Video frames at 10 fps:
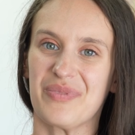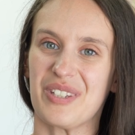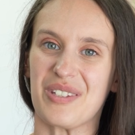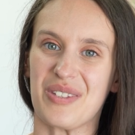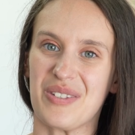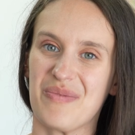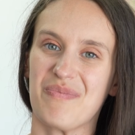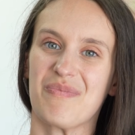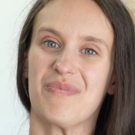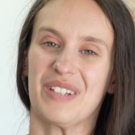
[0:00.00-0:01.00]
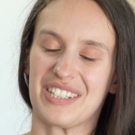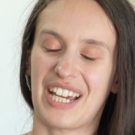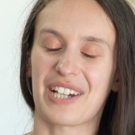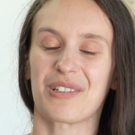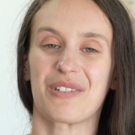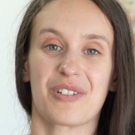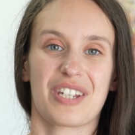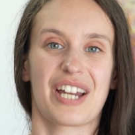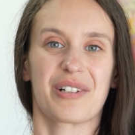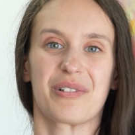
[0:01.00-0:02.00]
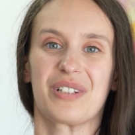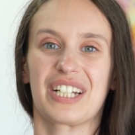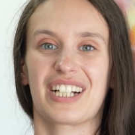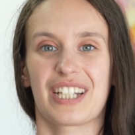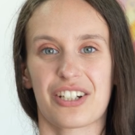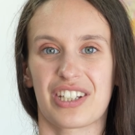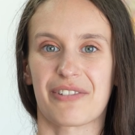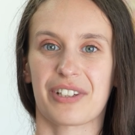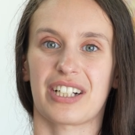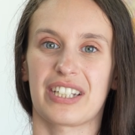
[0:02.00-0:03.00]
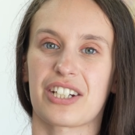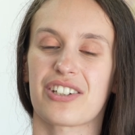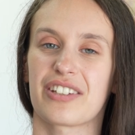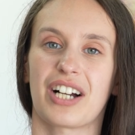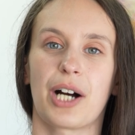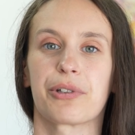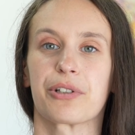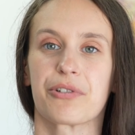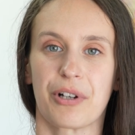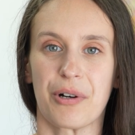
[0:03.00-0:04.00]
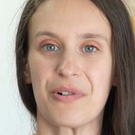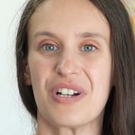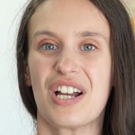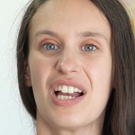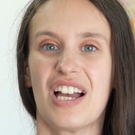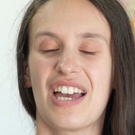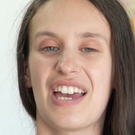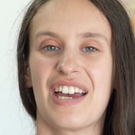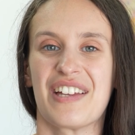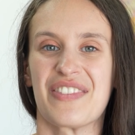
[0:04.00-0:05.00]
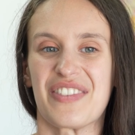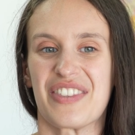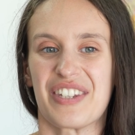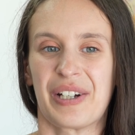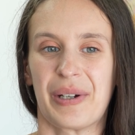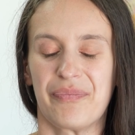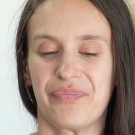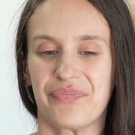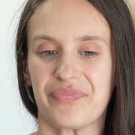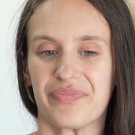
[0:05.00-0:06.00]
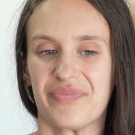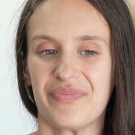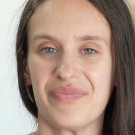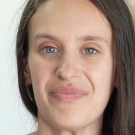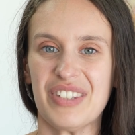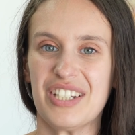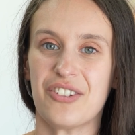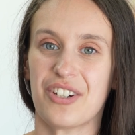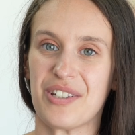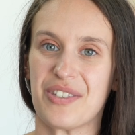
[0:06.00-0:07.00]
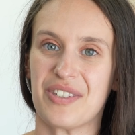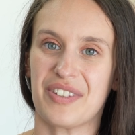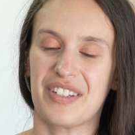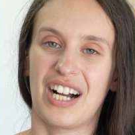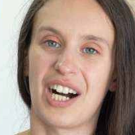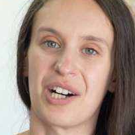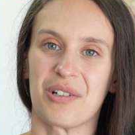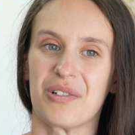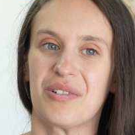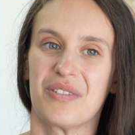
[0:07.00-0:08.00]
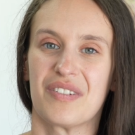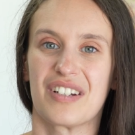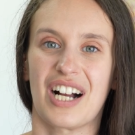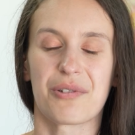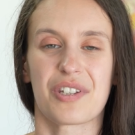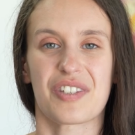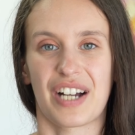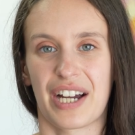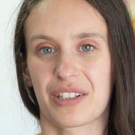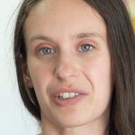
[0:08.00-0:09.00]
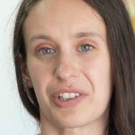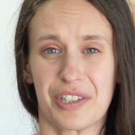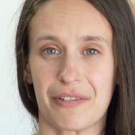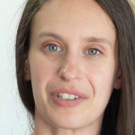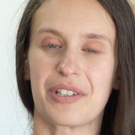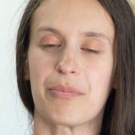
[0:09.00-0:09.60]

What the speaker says: this cycle after cycle, like collection after collection, how you grow, and just how the style and creativity